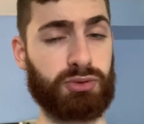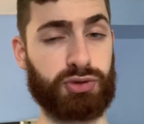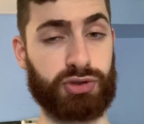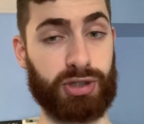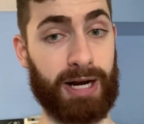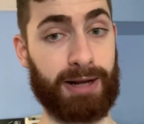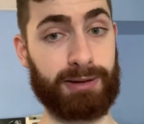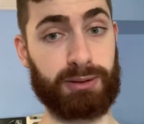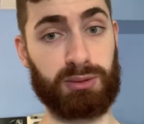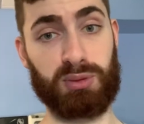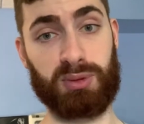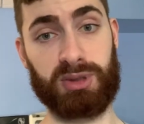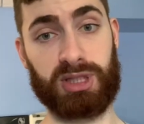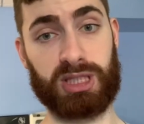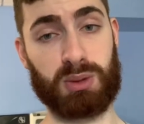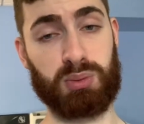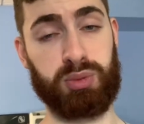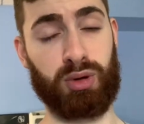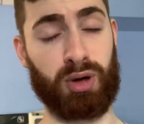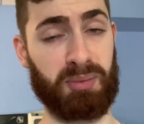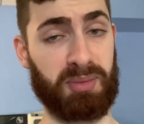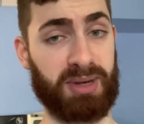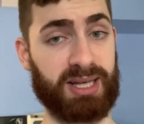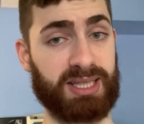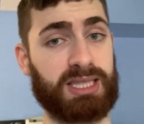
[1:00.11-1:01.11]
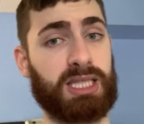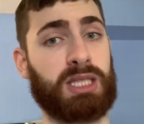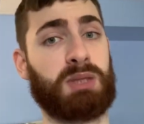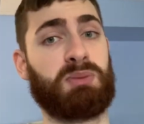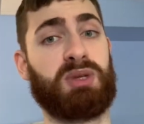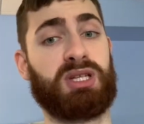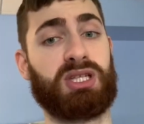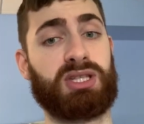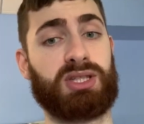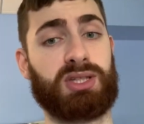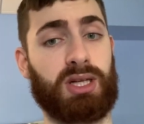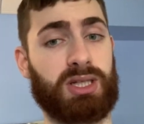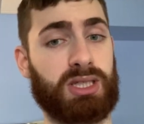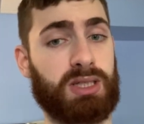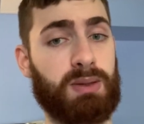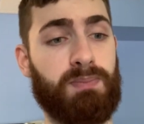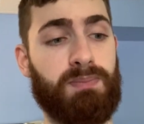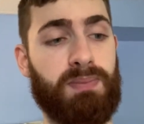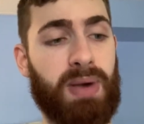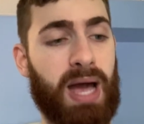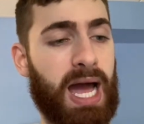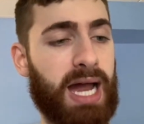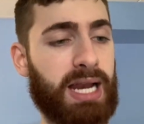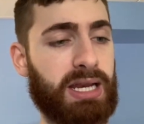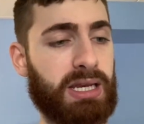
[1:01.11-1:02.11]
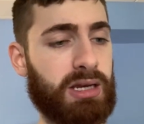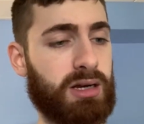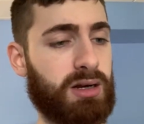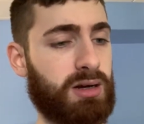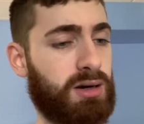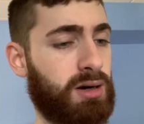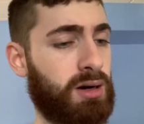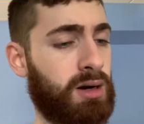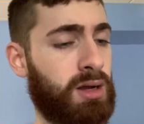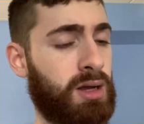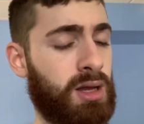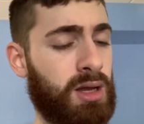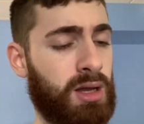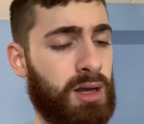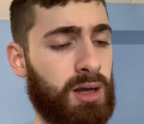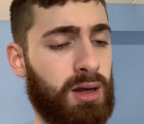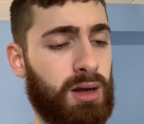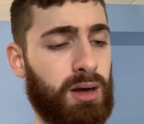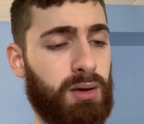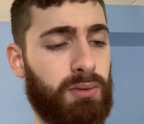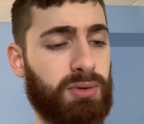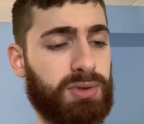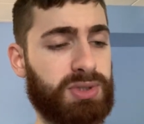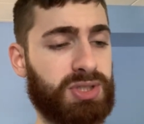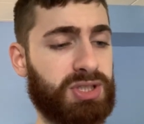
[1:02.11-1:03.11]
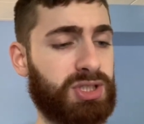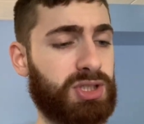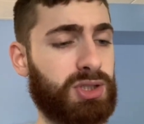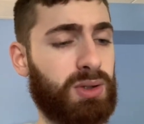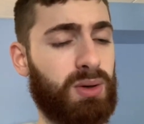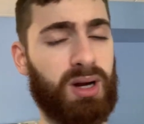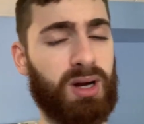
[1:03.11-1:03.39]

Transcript: draftable at this point because it's been such a bad year, which is so